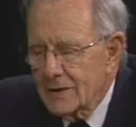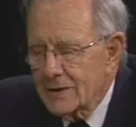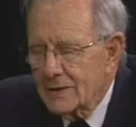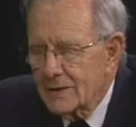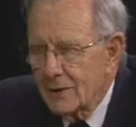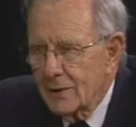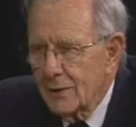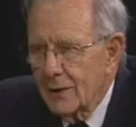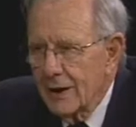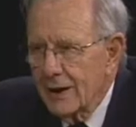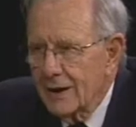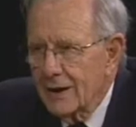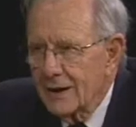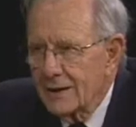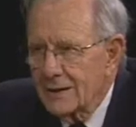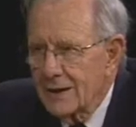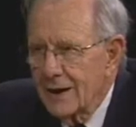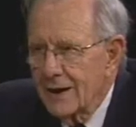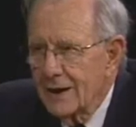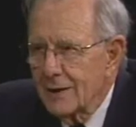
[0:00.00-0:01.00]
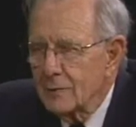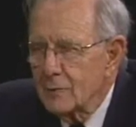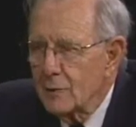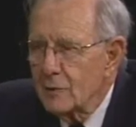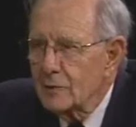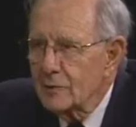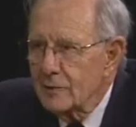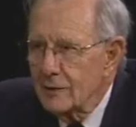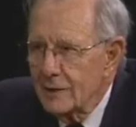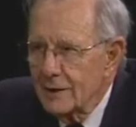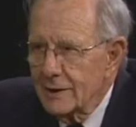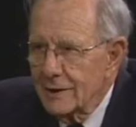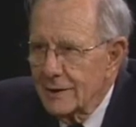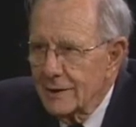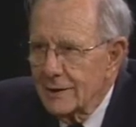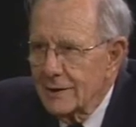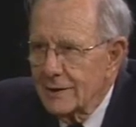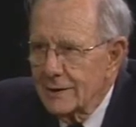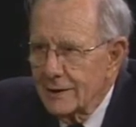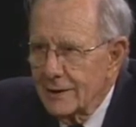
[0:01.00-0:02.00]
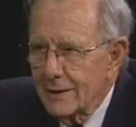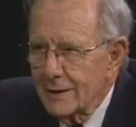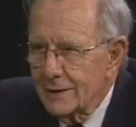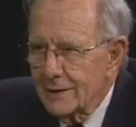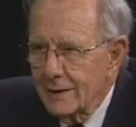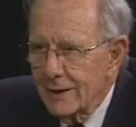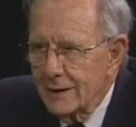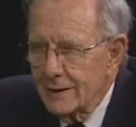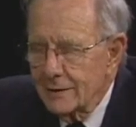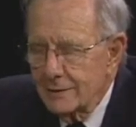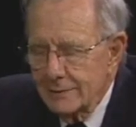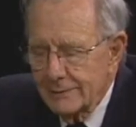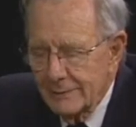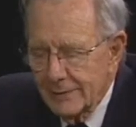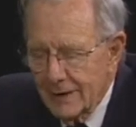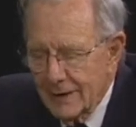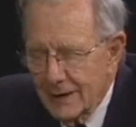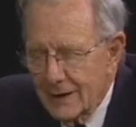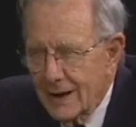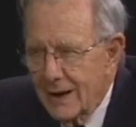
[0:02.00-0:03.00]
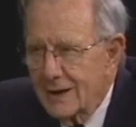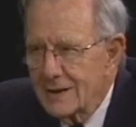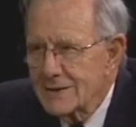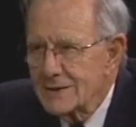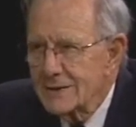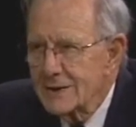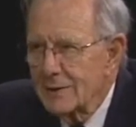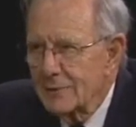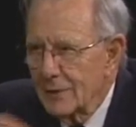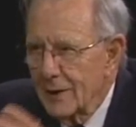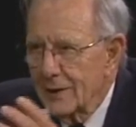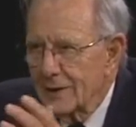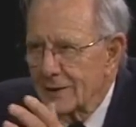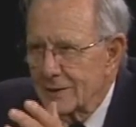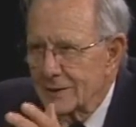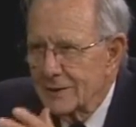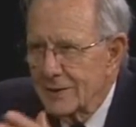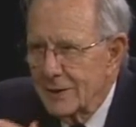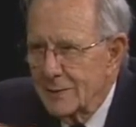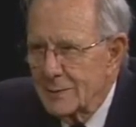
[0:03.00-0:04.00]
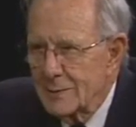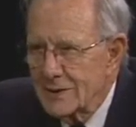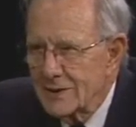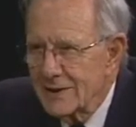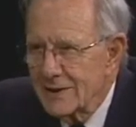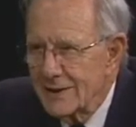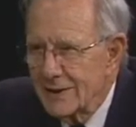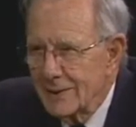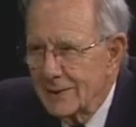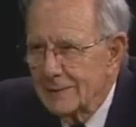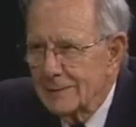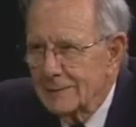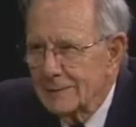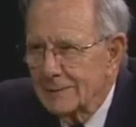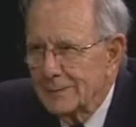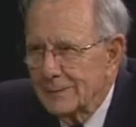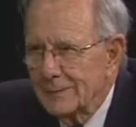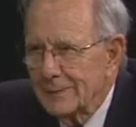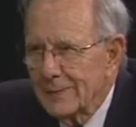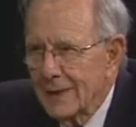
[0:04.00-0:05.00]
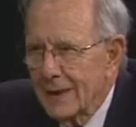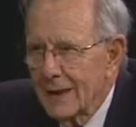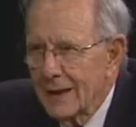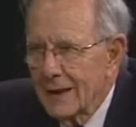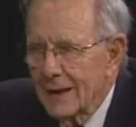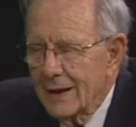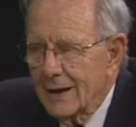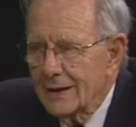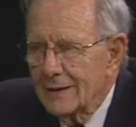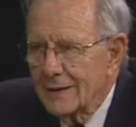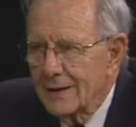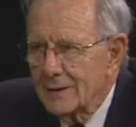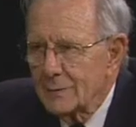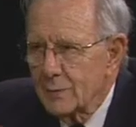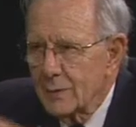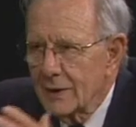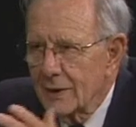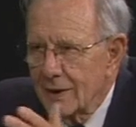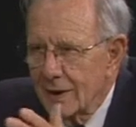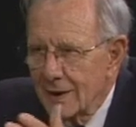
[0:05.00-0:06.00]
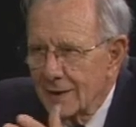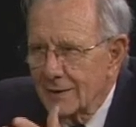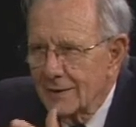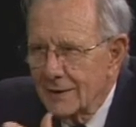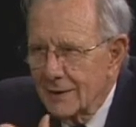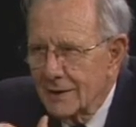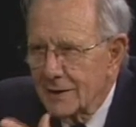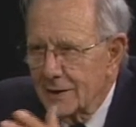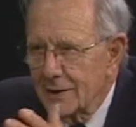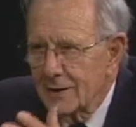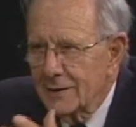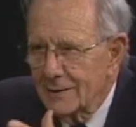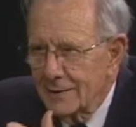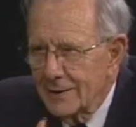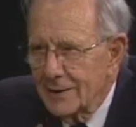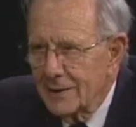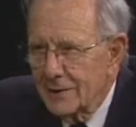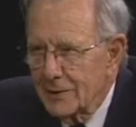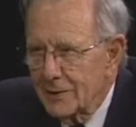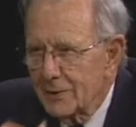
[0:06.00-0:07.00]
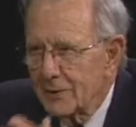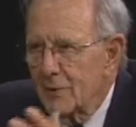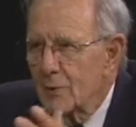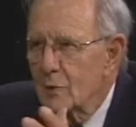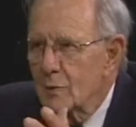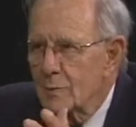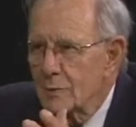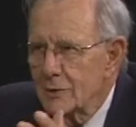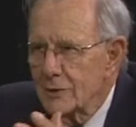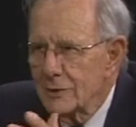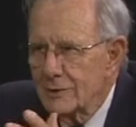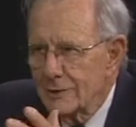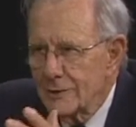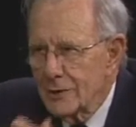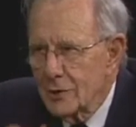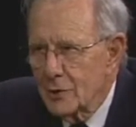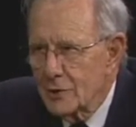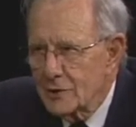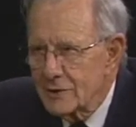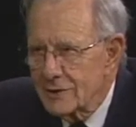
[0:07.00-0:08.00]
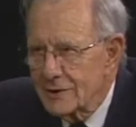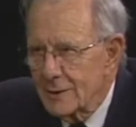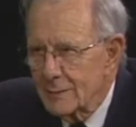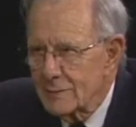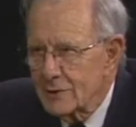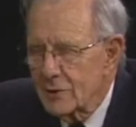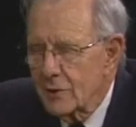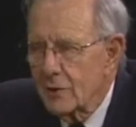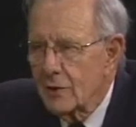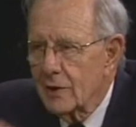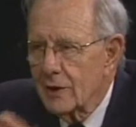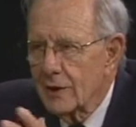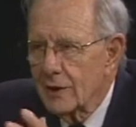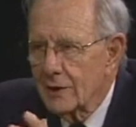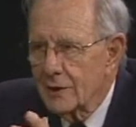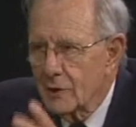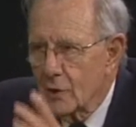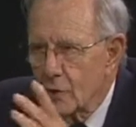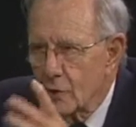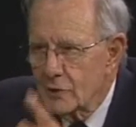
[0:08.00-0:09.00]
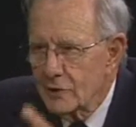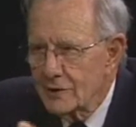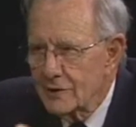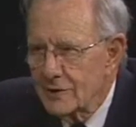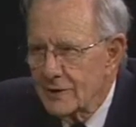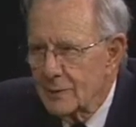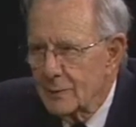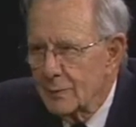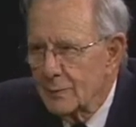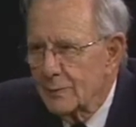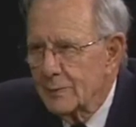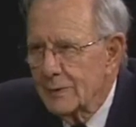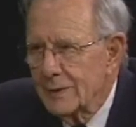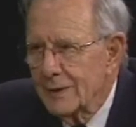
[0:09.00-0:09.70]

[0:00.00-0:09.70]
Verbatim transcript: so I, I wrote her a, a, a letter and asked if I could come and see her. Mm-hmm. And that began our, our formal courtship. So mm-hmm. our, our courtship